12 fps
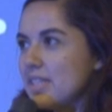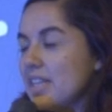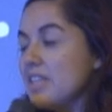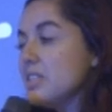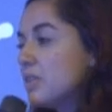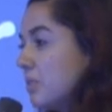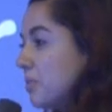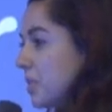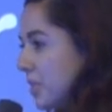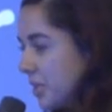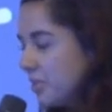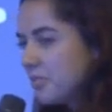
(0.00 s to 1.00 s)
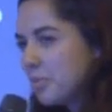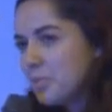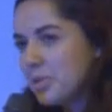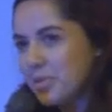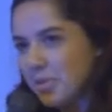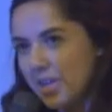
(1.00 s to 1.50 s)
is originally from
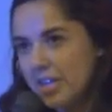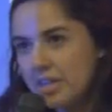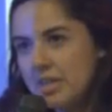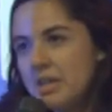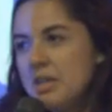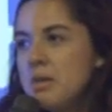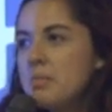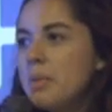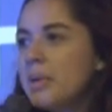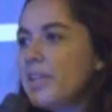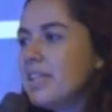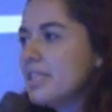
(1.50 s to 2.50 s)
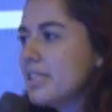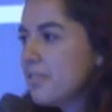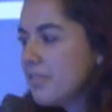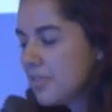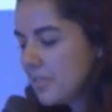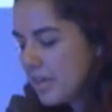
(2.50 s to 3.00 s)
Ukraine, but is
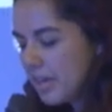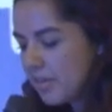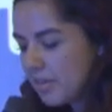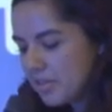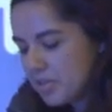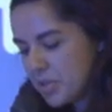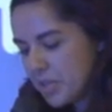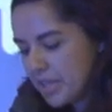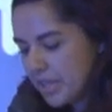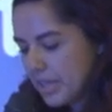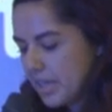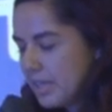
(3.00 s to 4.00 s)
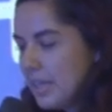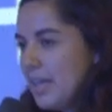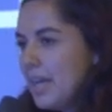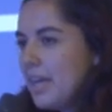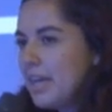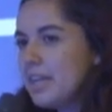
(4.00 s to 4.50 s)
living right now in Australia.
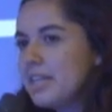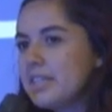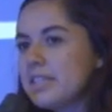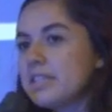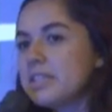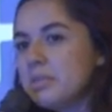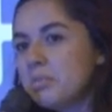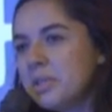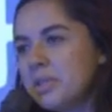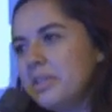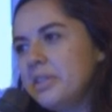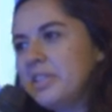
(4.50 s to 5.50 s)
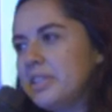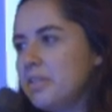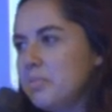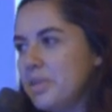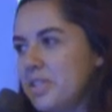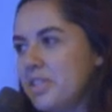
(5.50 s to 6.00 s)
And similarly to
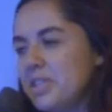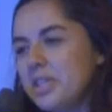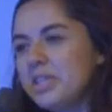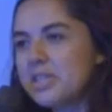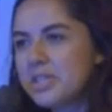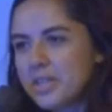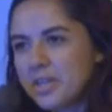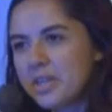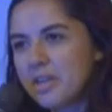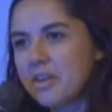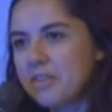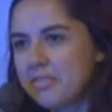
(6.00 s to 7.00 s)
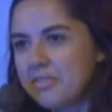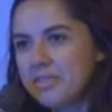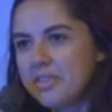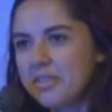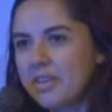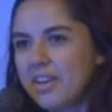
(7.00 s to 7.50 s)
me, she didn't start off
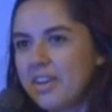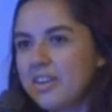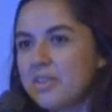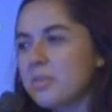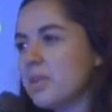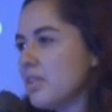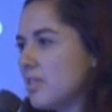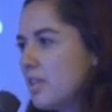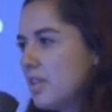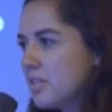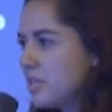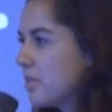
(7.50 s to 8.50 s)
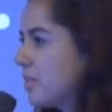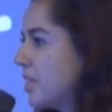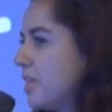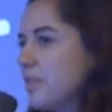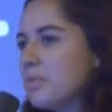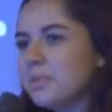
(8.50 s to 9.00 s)
with a CS
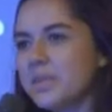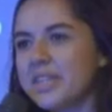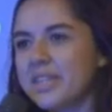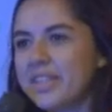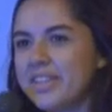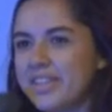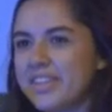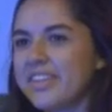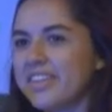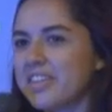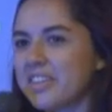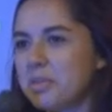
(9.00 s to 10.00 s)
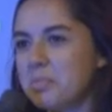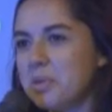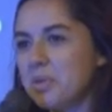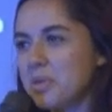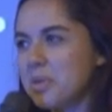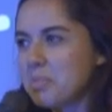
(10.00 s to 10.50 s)
degree, with a
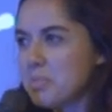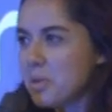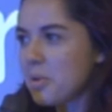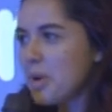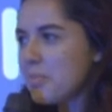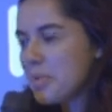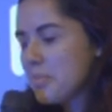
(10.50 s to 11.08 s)
computer programming